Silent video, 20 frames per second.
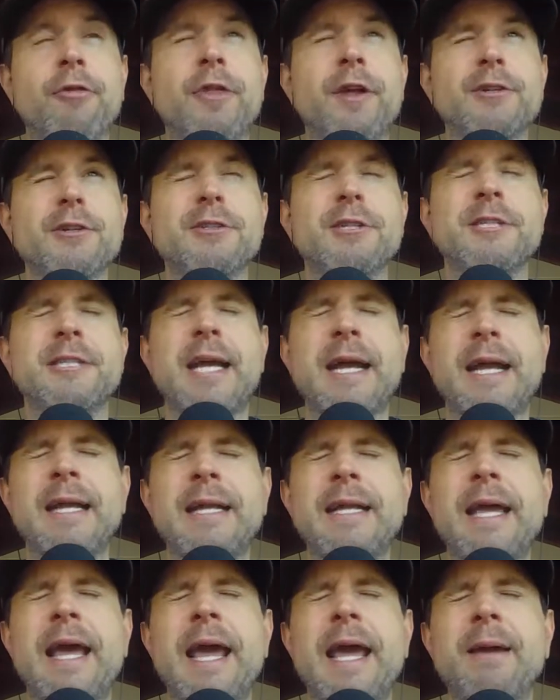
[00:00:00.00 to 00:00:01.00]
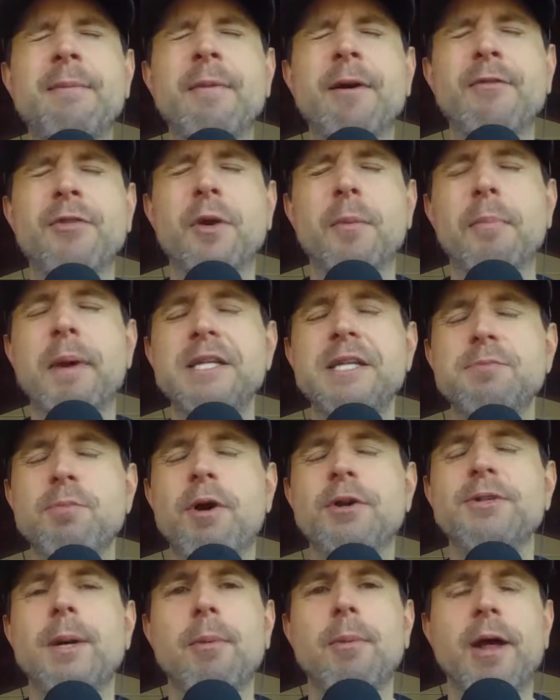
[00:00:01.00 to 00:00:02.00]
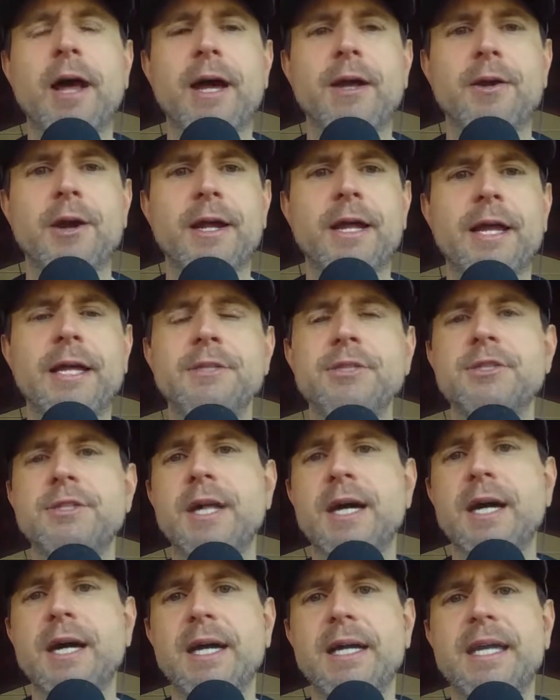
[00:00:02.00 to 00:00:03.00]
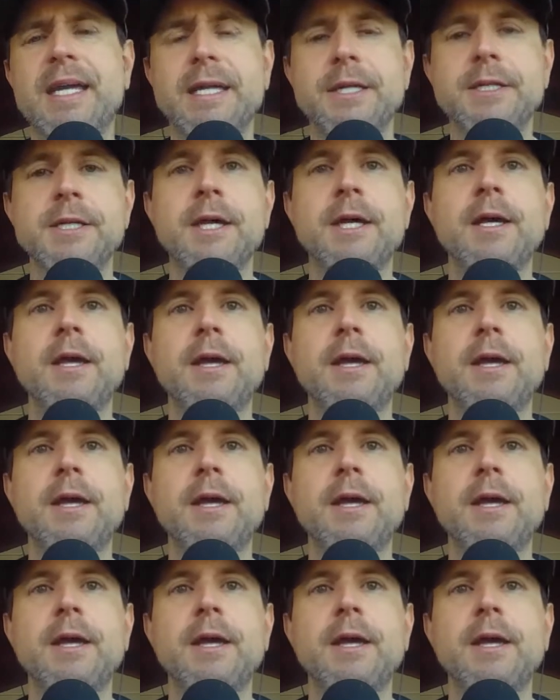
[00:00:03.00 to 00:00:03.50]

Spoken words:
their second game of their baseball doubleheader against the Heat.